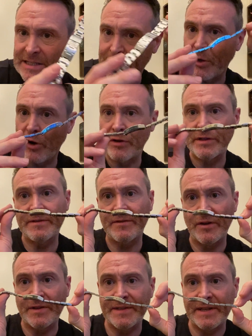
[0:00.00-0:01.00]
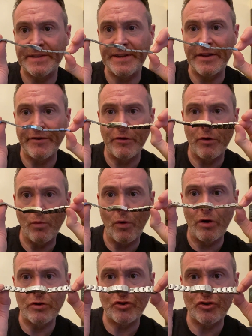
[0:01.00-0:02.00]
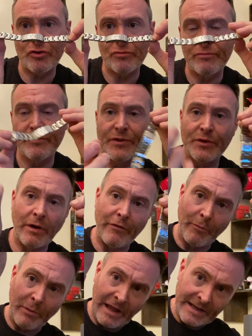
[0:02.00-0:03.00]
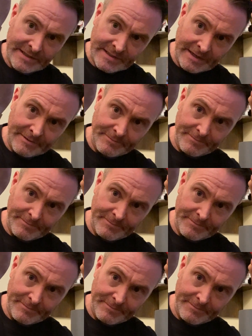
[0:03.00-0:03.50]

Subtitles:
to be honest, on a 16-year-old watch, so I replaced it.